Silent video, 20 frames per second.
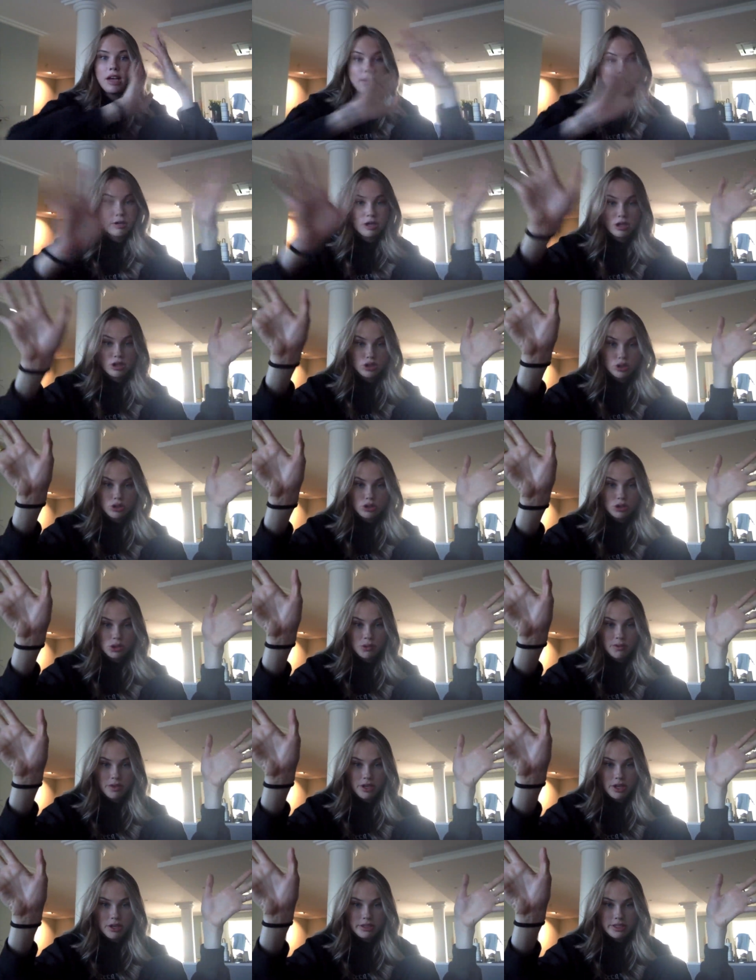I'm gonna do
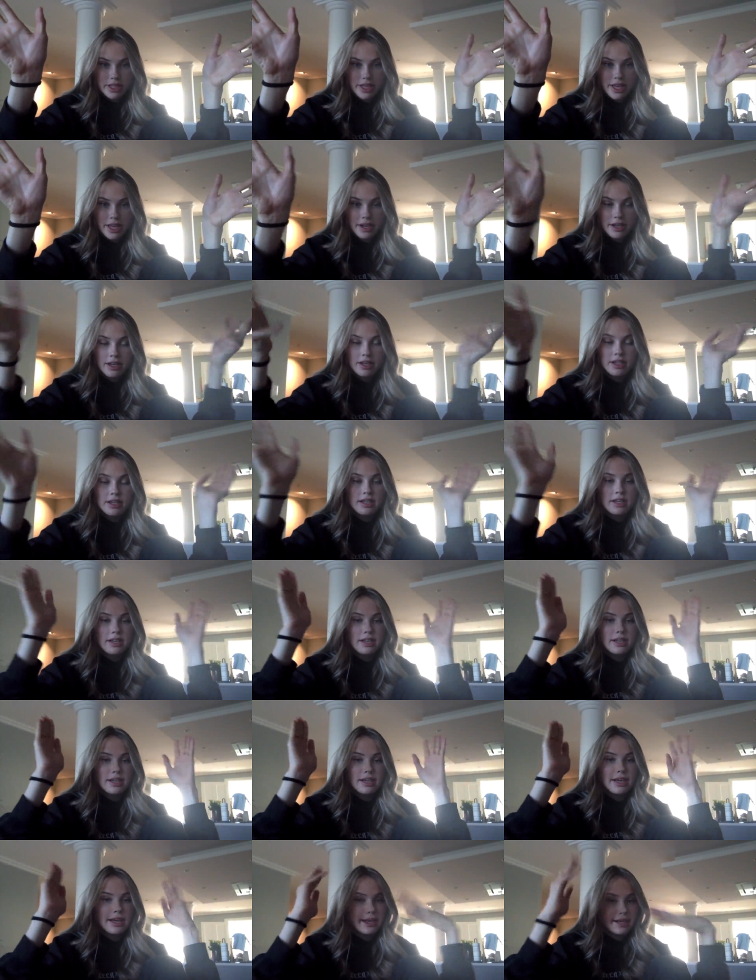YouTube videos again.
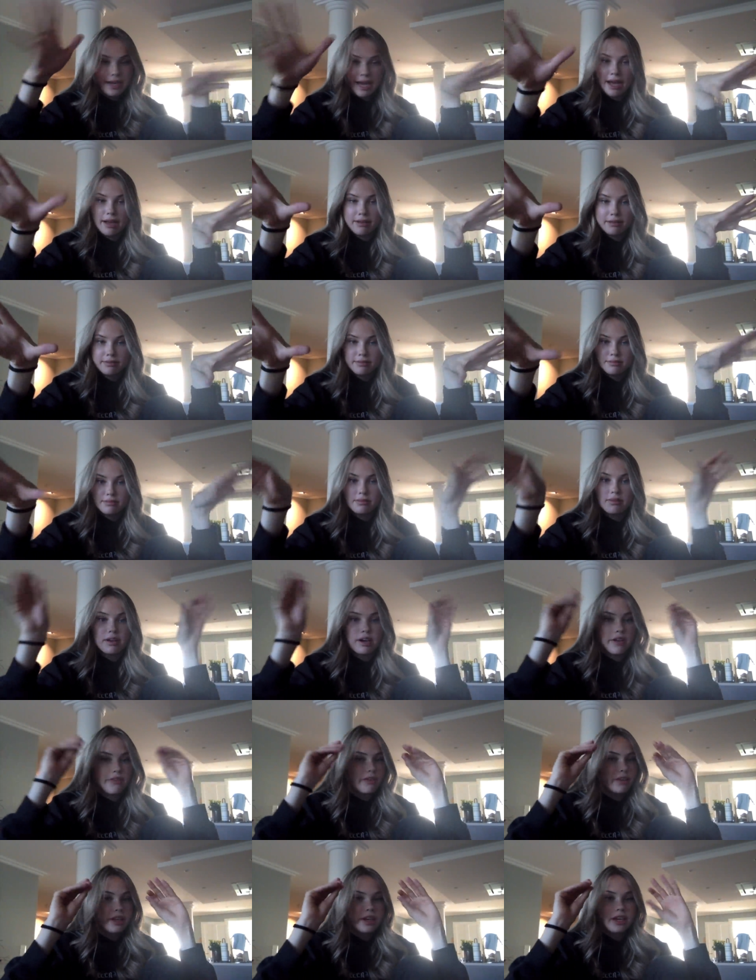And yeah,
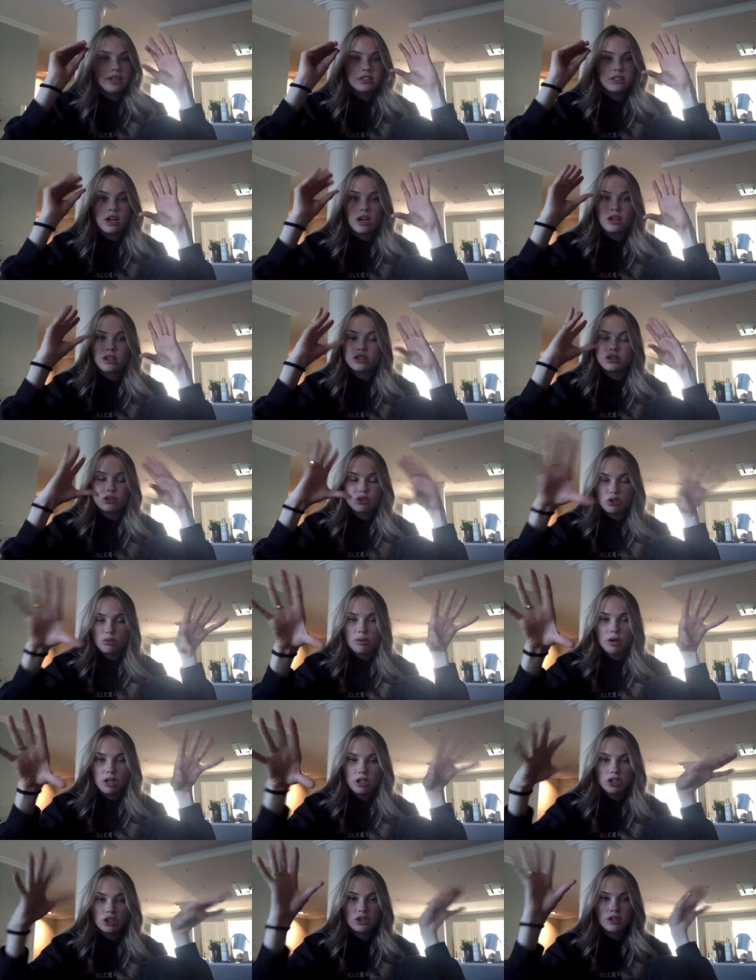I feel like I talk too
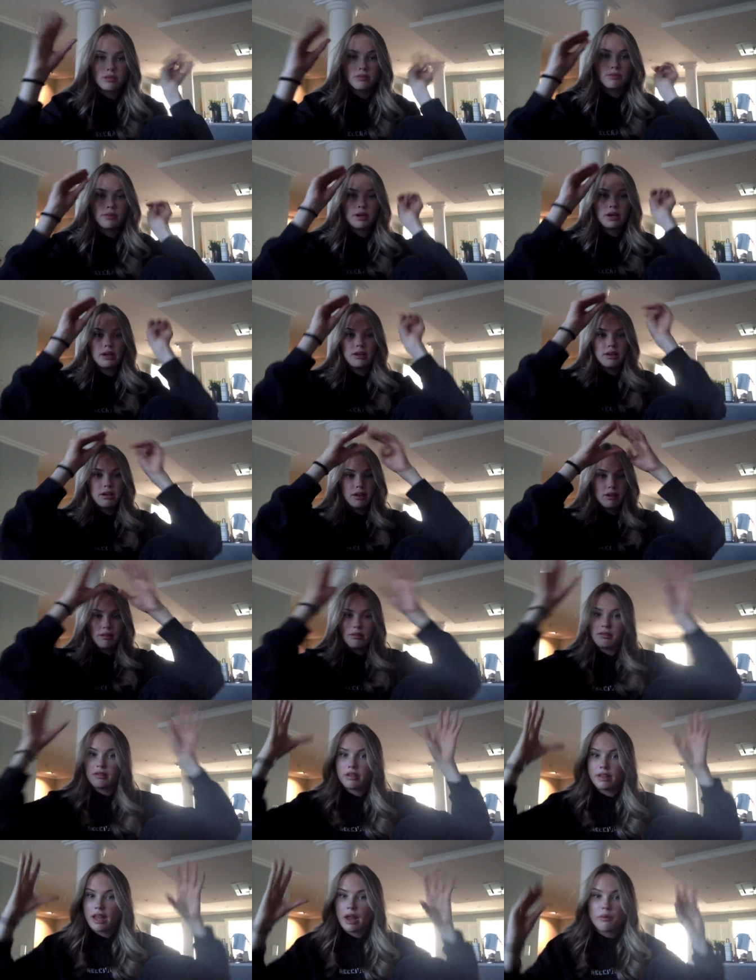much, but
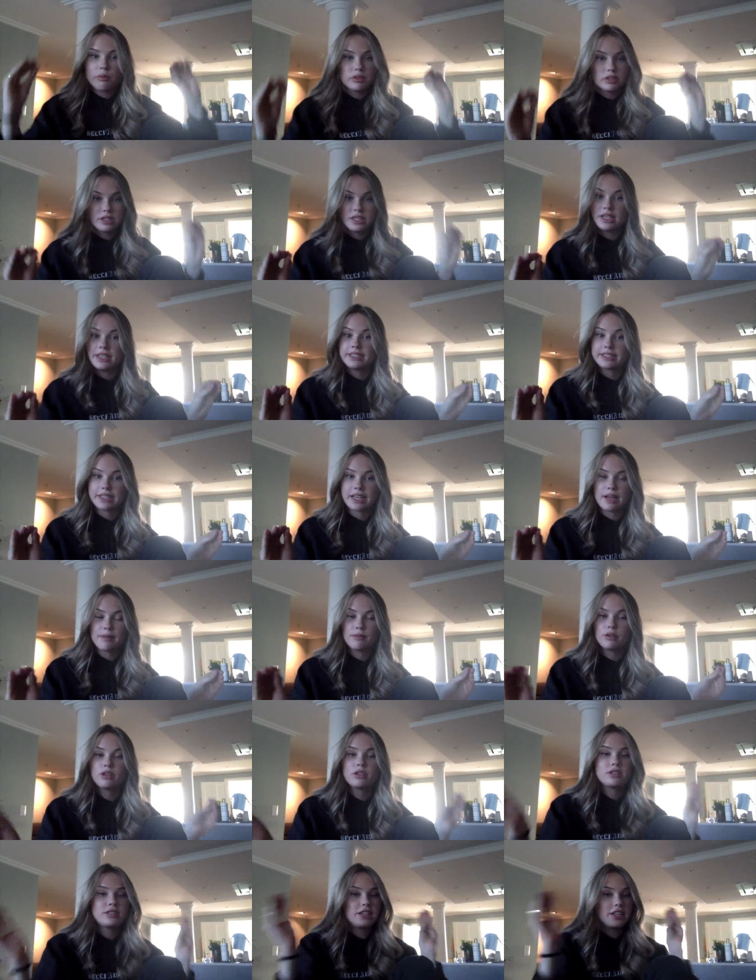that was the
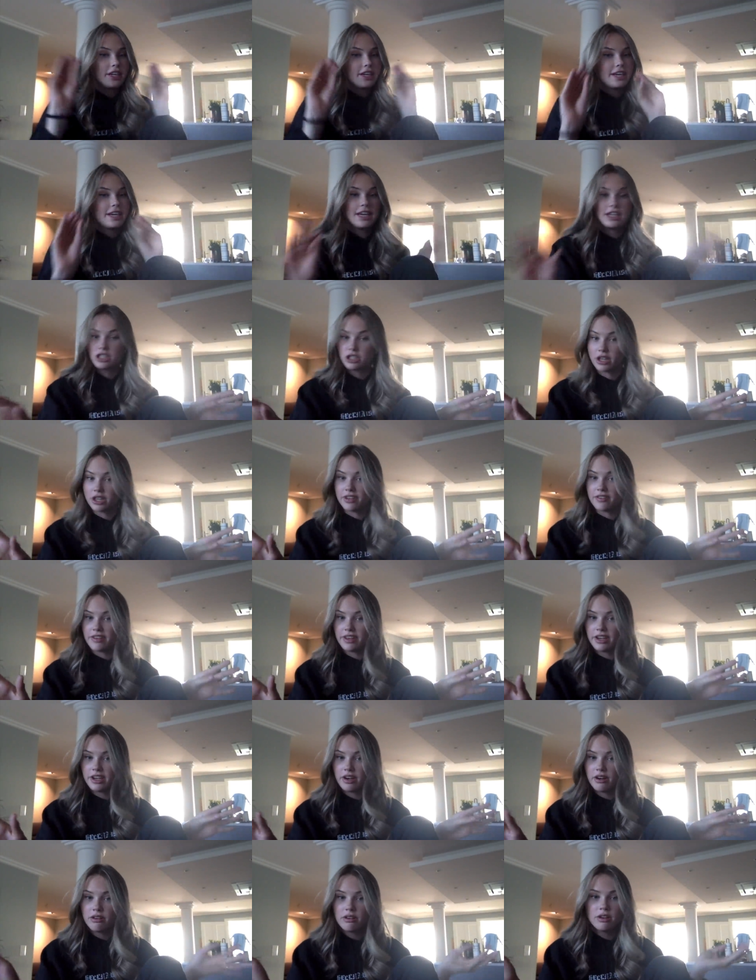disclaimers. Enjoy the
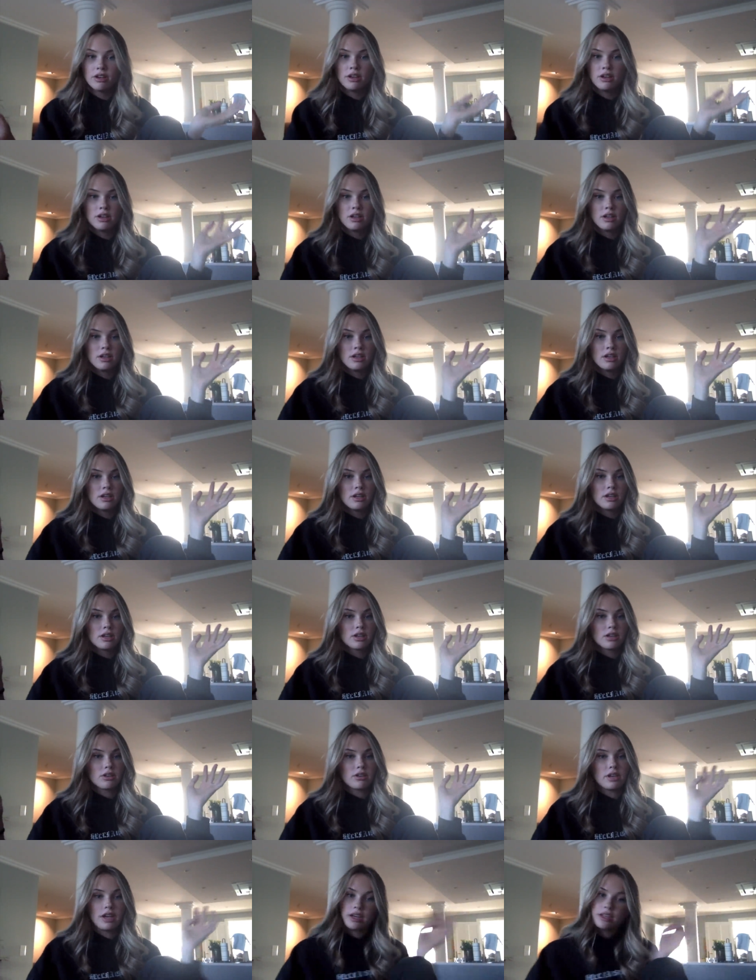video.
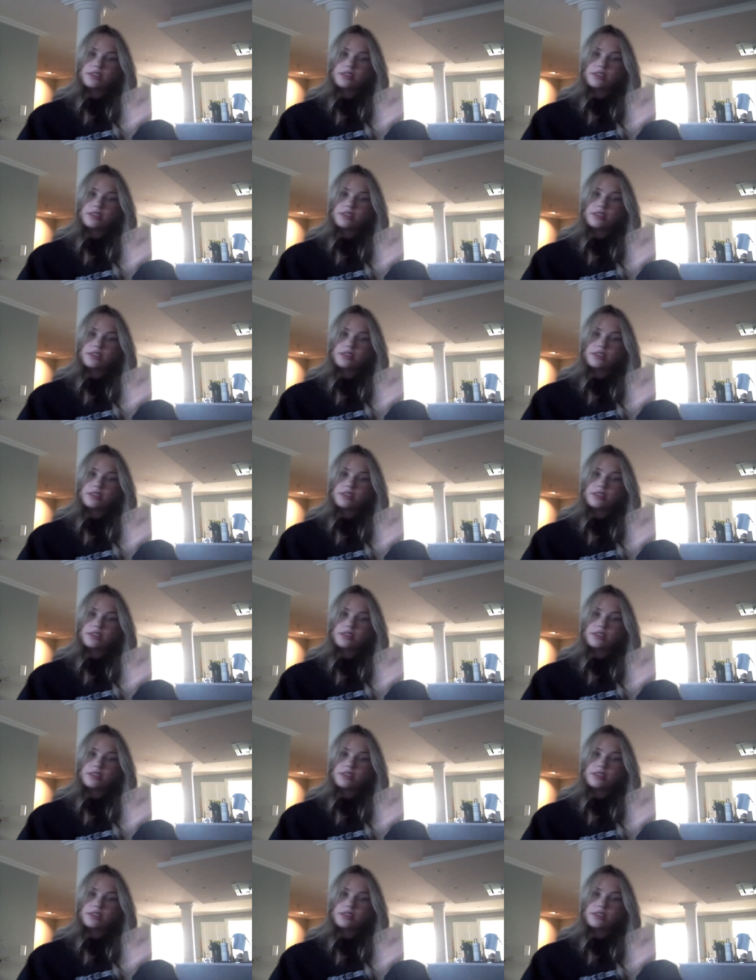Good